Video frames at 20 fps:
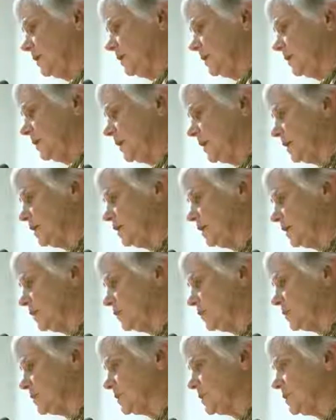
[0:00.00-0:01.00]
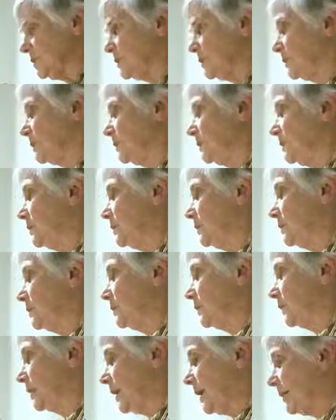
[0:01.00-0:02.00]
The idea was
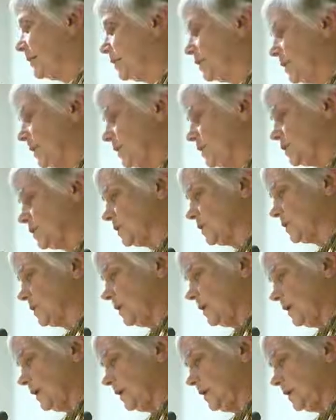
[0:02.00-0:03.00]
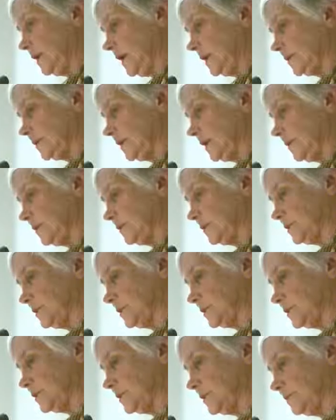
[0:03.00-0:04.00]
collaboration and not
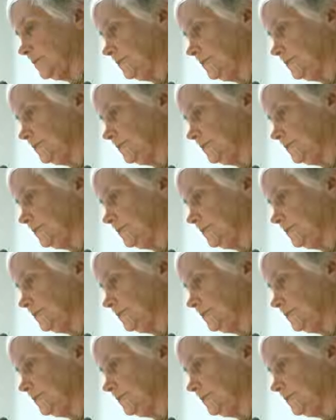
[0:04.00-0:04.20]
competition.